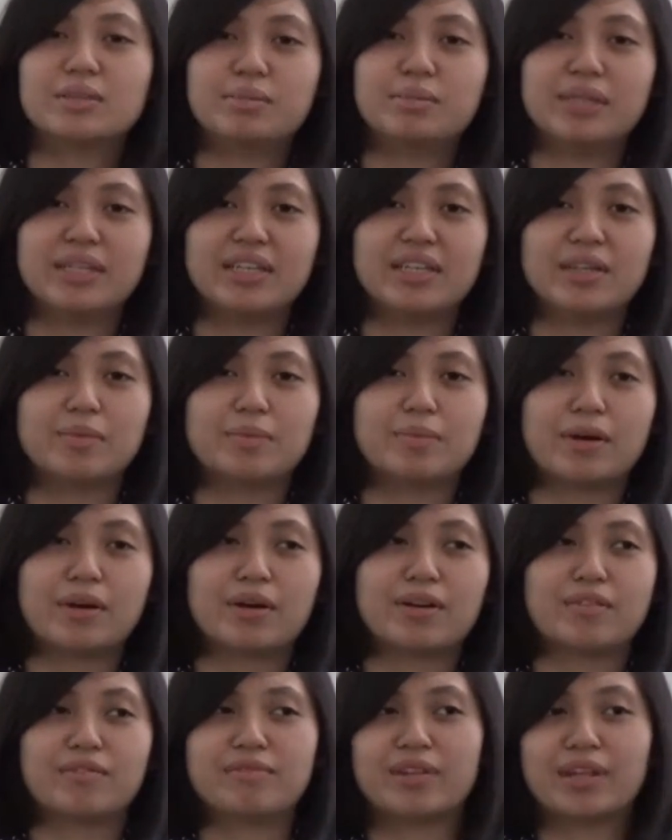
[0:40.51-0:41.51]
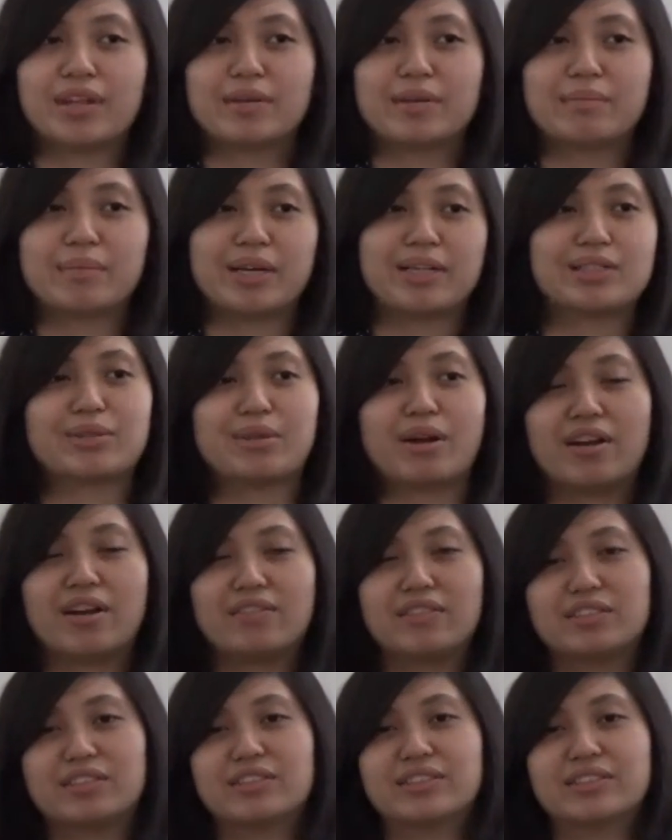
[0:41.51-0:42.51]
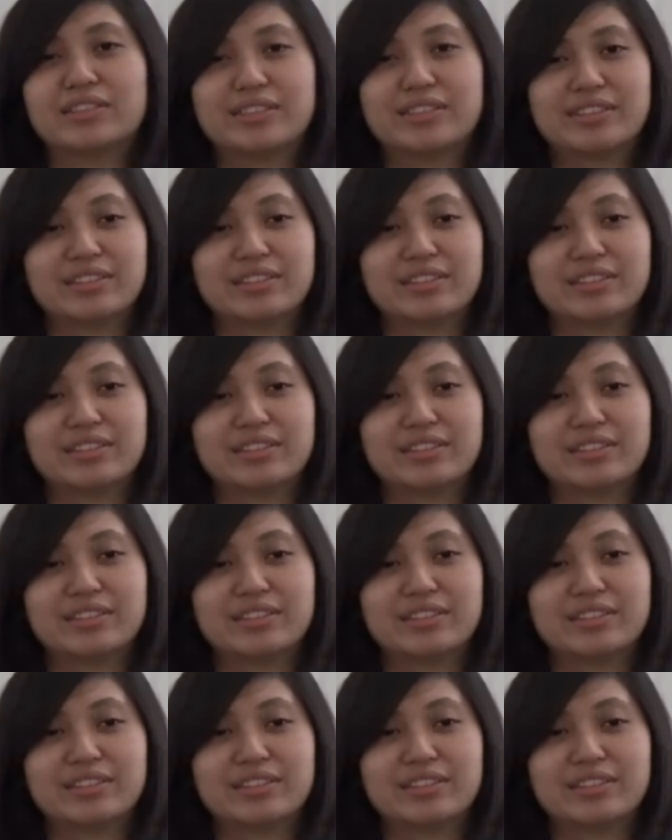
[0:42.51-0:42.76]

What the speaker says: be part of like my travel